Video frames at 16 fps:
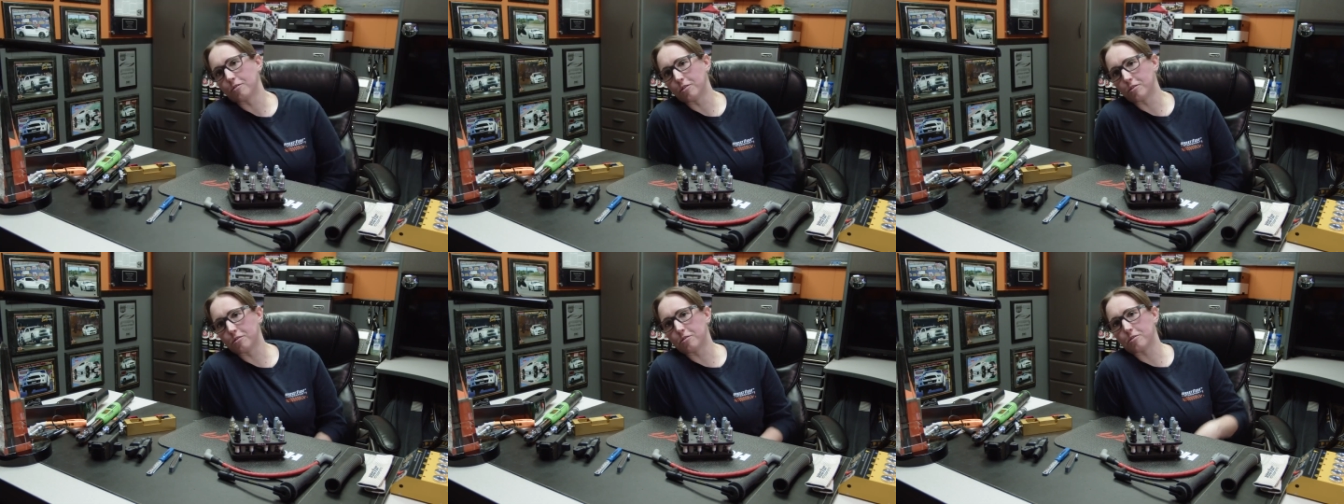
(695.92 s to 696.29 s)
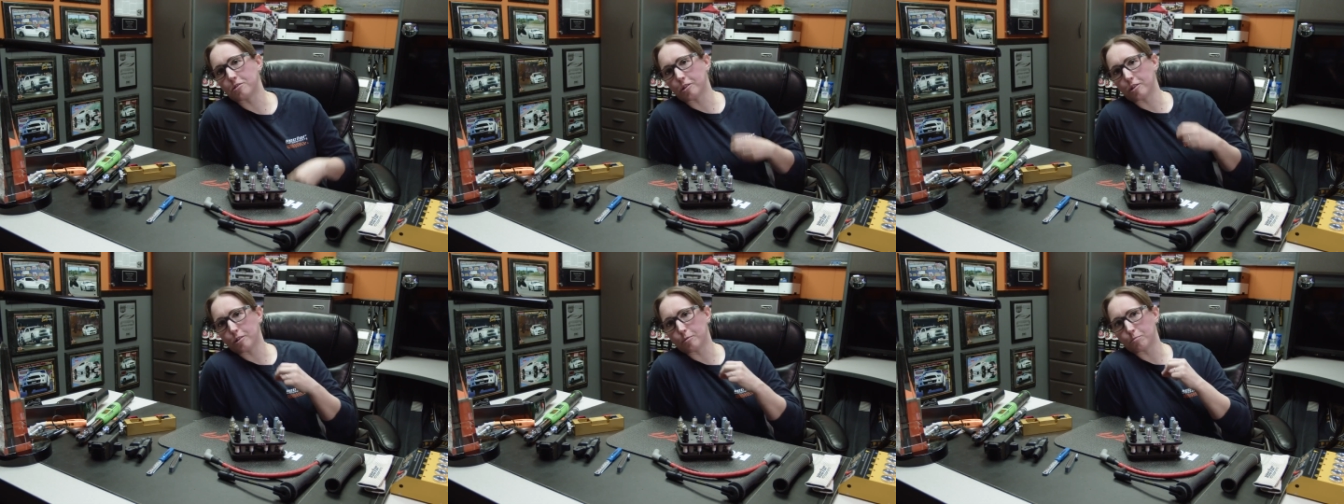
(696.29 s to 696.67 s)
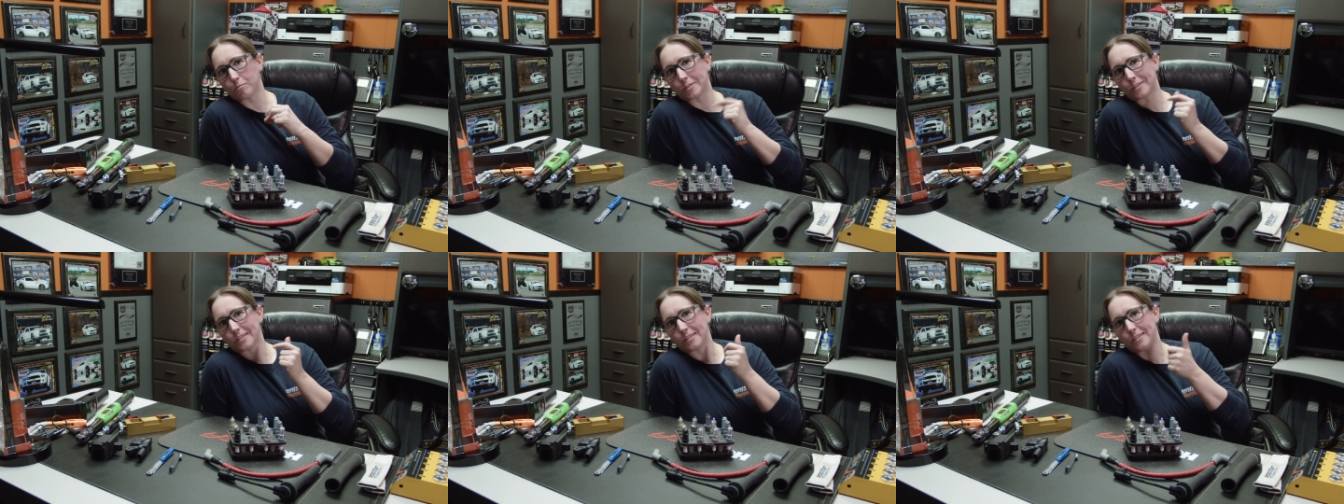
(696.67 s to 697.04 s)
This is Sam.
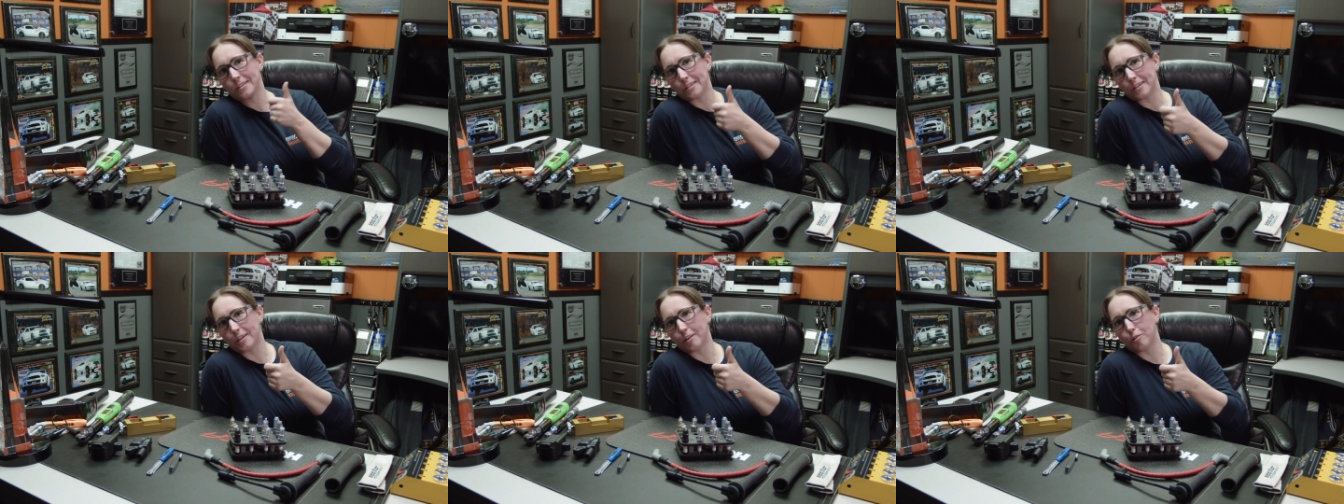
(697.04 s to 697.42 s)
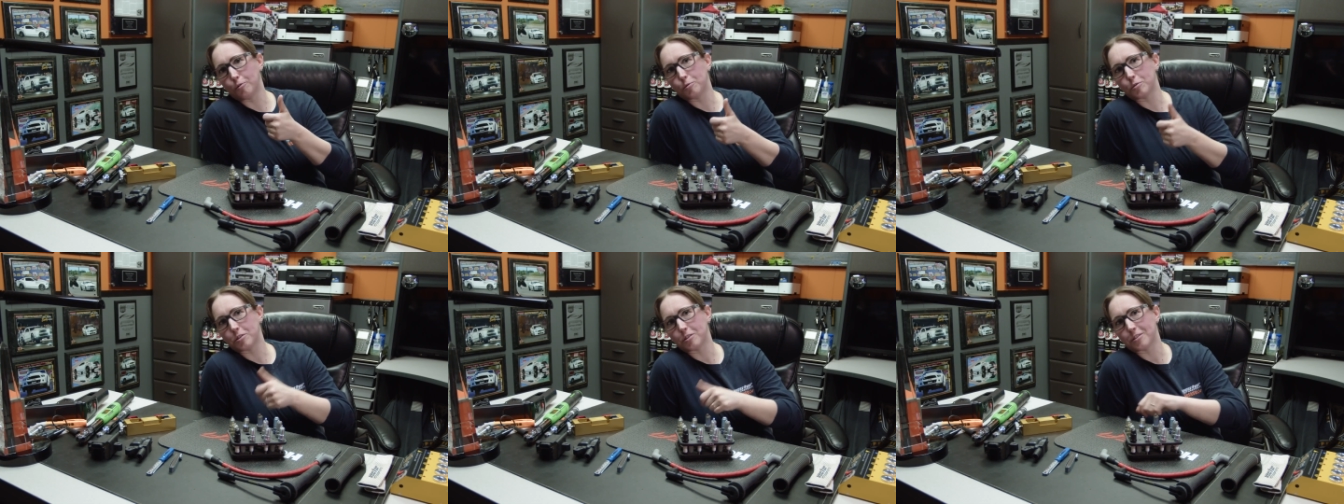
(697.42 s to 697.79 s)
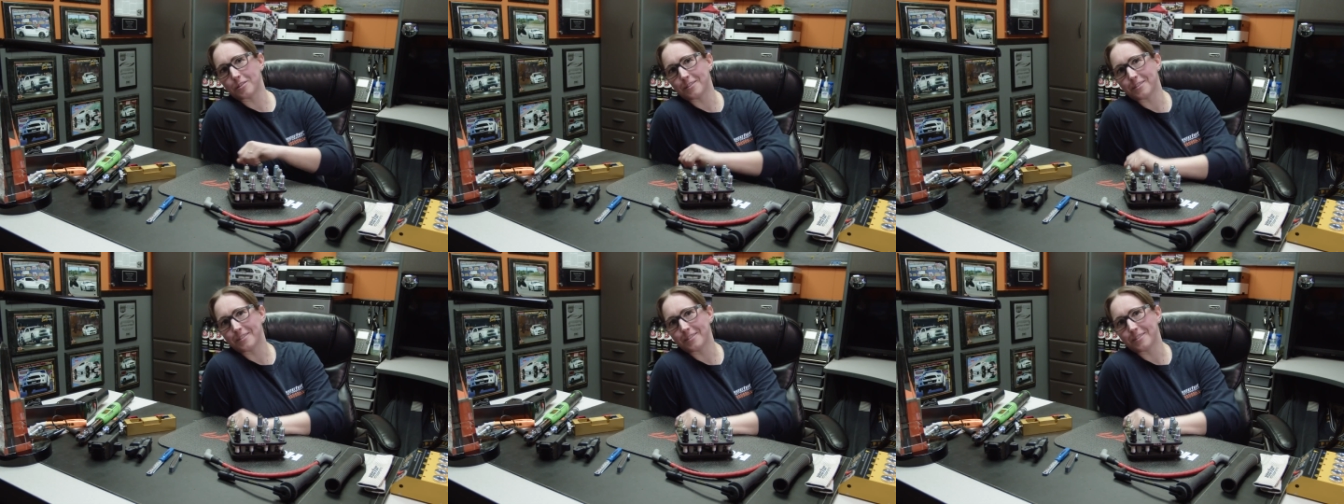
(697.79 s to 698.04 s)
Out.